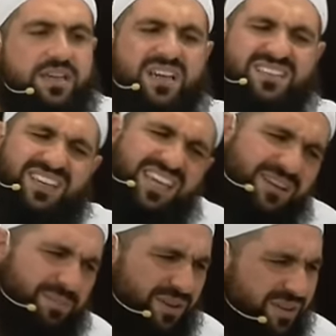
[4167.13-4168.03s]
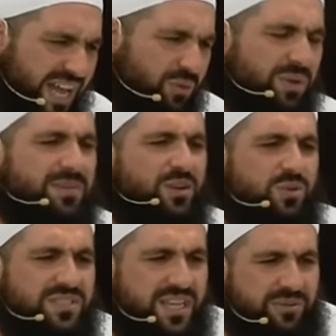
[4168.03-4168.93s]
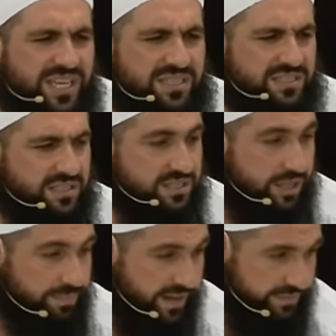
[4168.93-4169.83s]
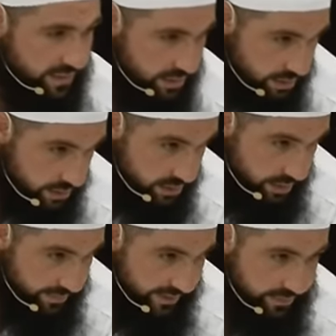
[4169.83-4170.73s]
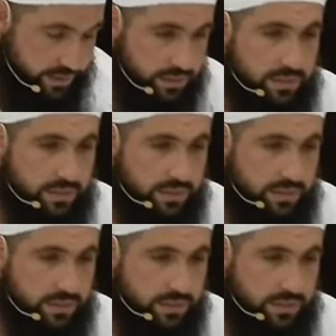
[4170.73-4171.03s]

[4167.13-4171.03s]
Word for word: So, yeah, bro, our women lose their ways. Stop laughing. Stop laughing.